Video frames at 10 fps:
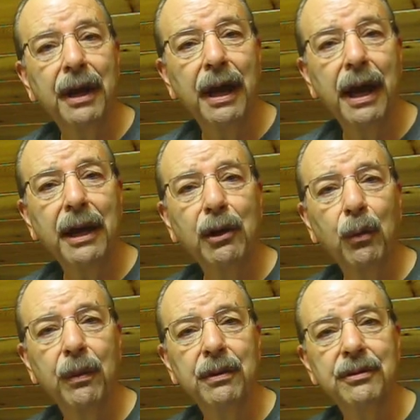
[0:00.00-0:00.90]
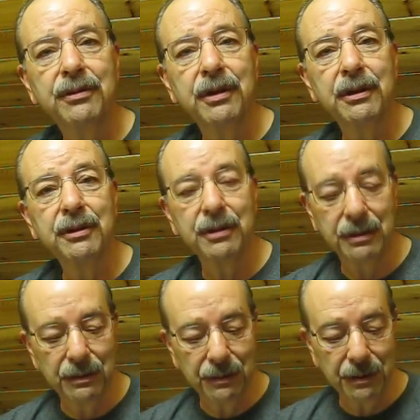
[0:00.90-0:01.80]

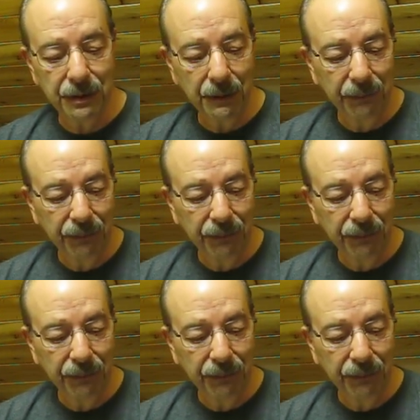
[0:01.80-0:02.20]
acquisitions.